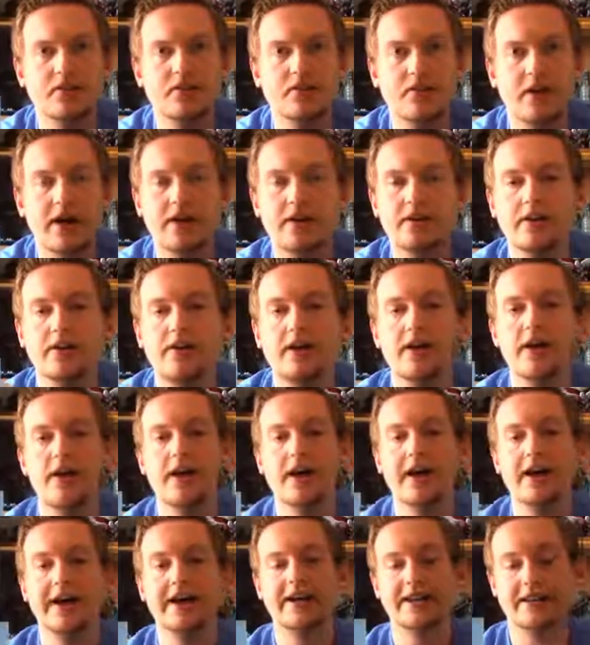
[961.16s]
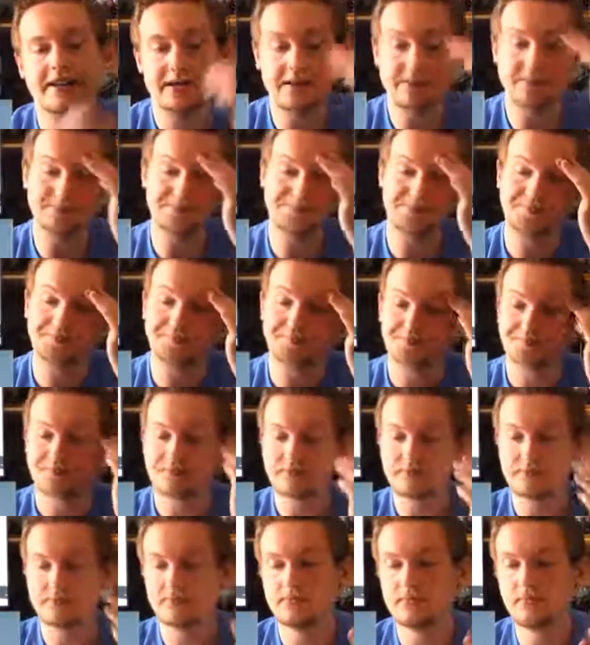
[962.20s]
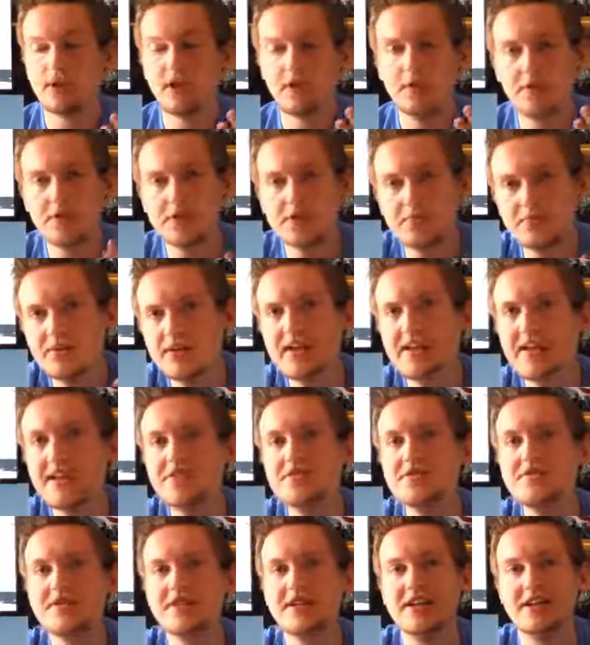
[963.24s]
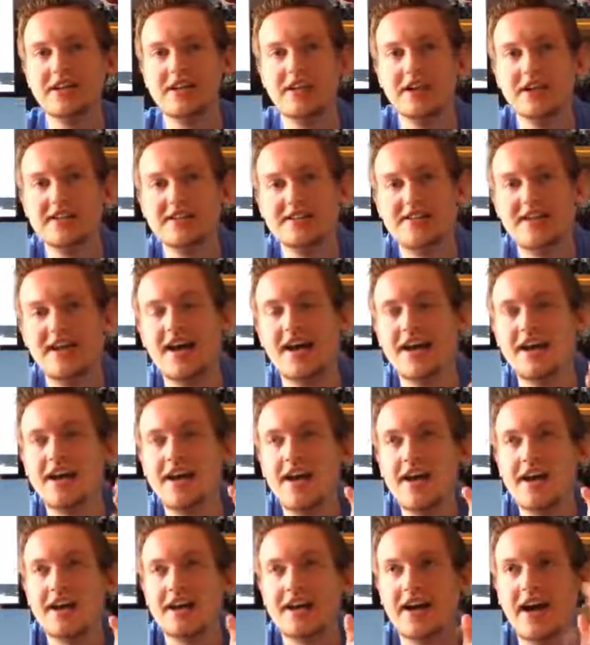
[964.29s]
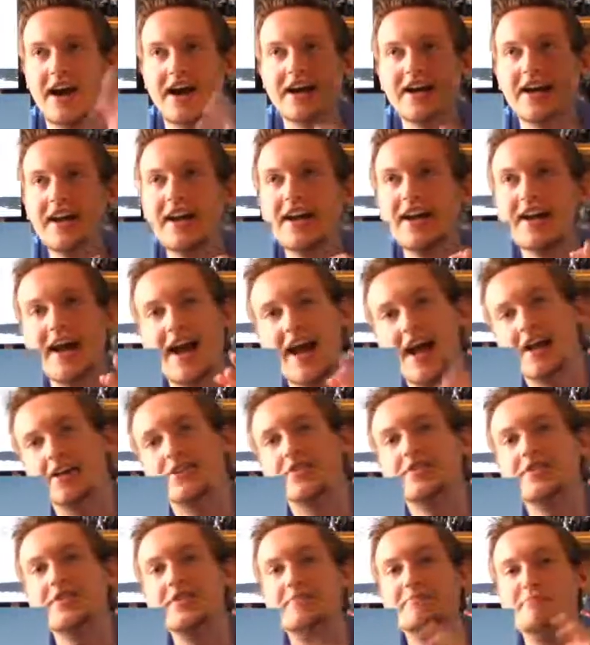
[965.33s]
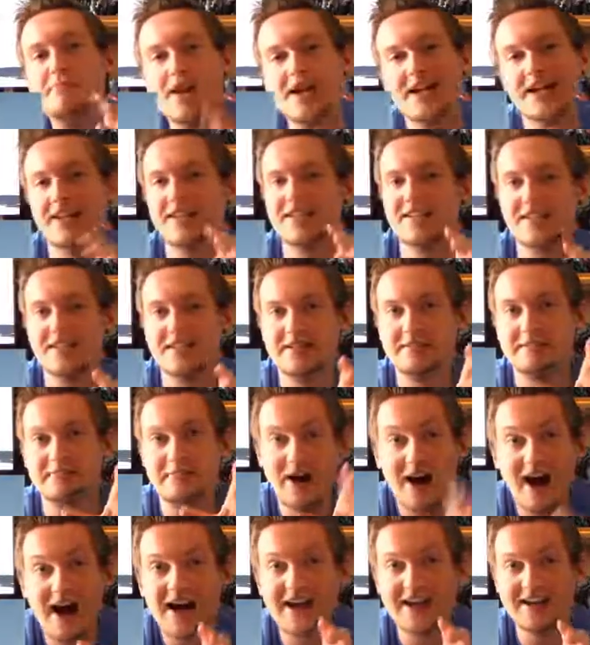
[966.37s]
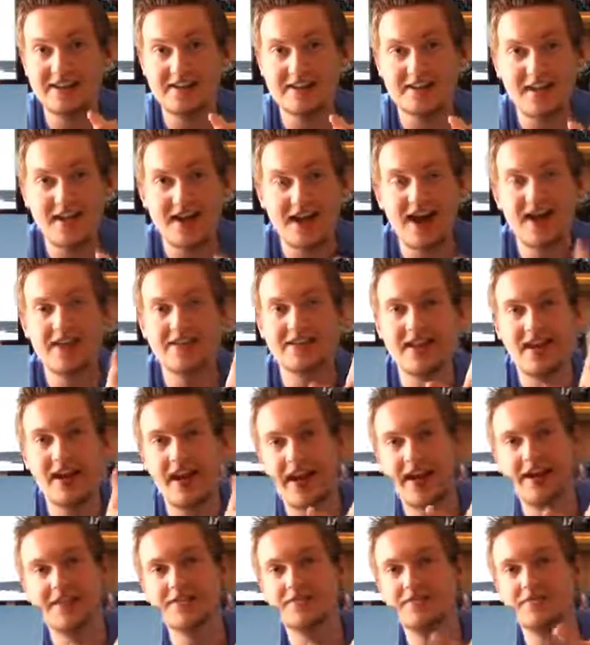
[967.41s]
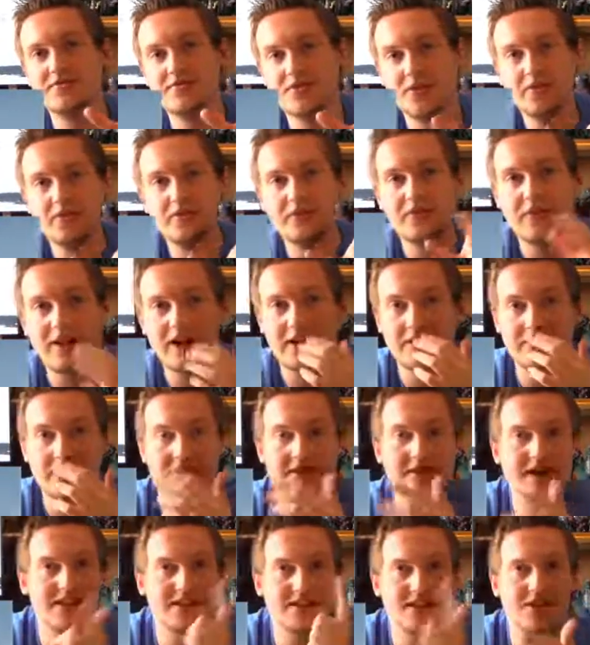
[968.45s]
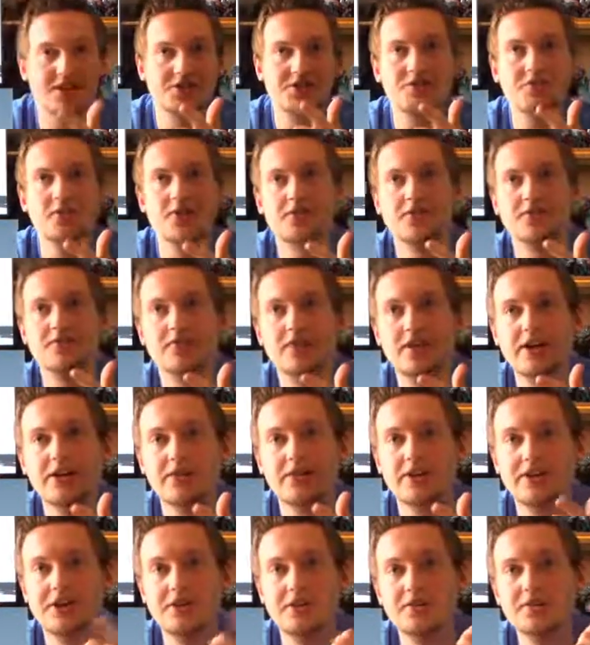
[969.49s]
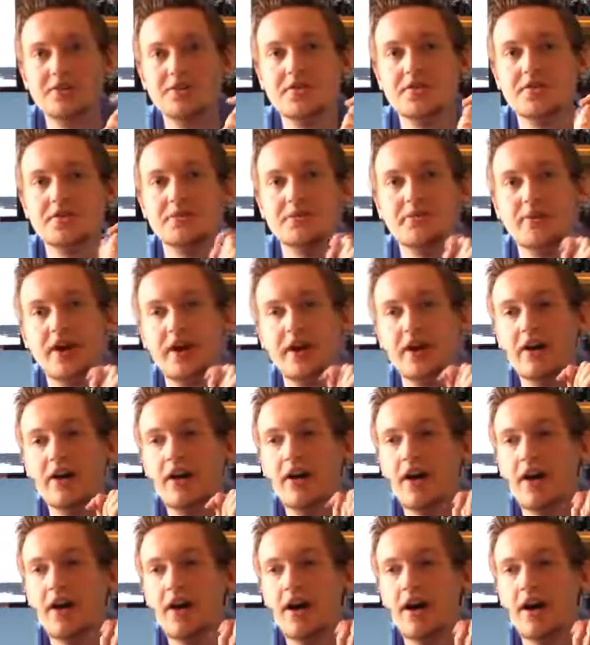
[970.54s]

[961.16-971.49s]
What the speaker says: Fighter. And what's really interesting is that Gigan actually met his demise at the hands of Zone Fighter. You guys can actually watch a video on YouTube where